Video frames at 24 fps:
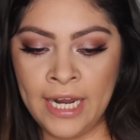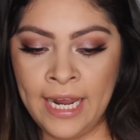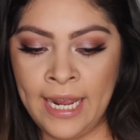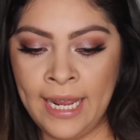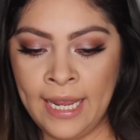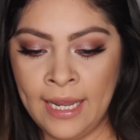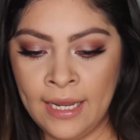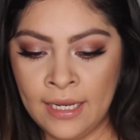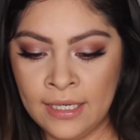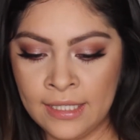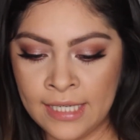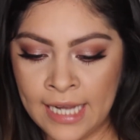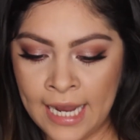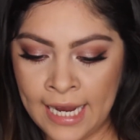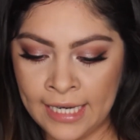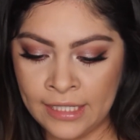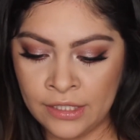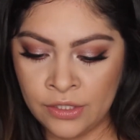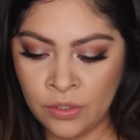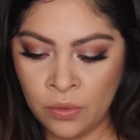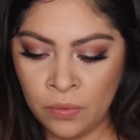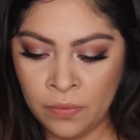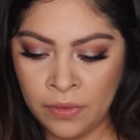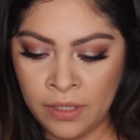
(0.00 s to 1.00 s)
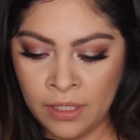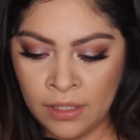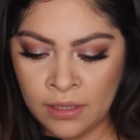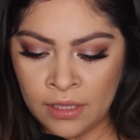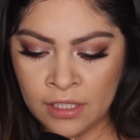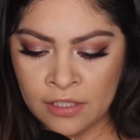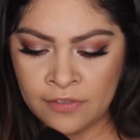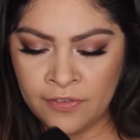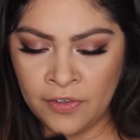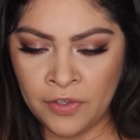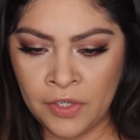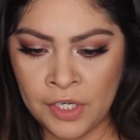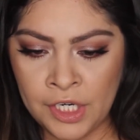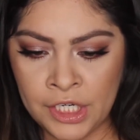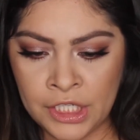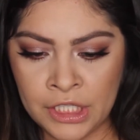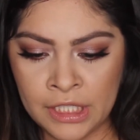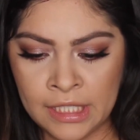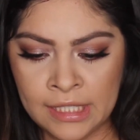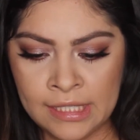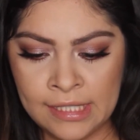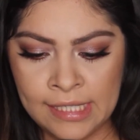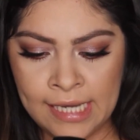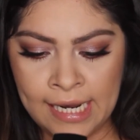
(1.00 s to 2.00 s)
And I don't think this
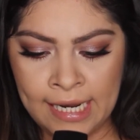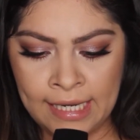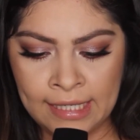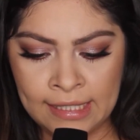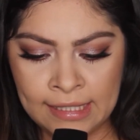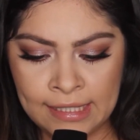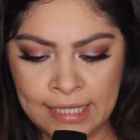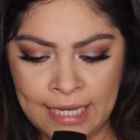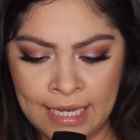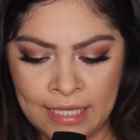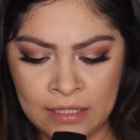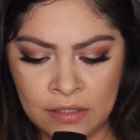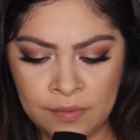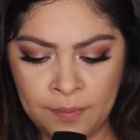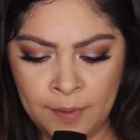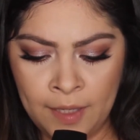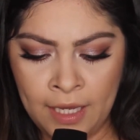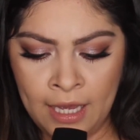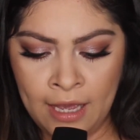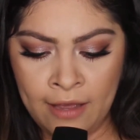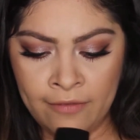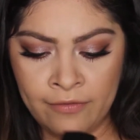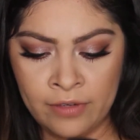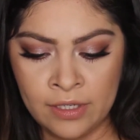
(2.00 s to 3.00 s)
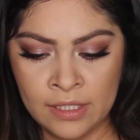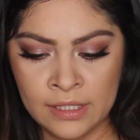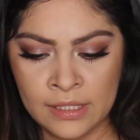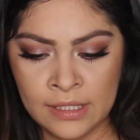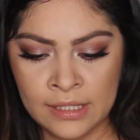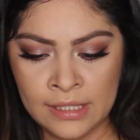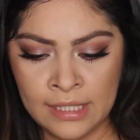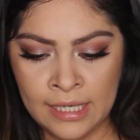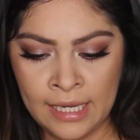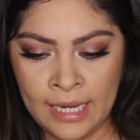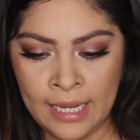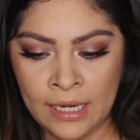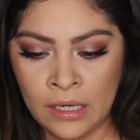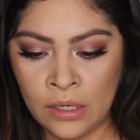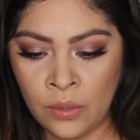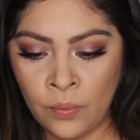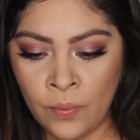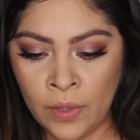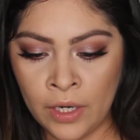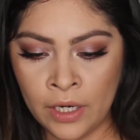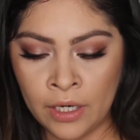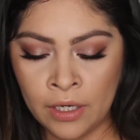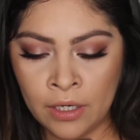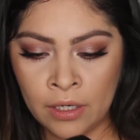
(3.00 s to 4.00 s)
foundation contains SPF. It doesn't say
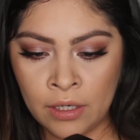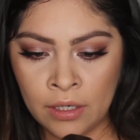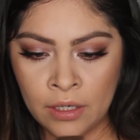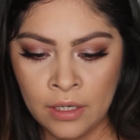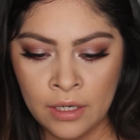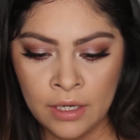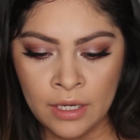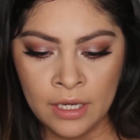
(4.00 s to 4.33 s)
anywhere.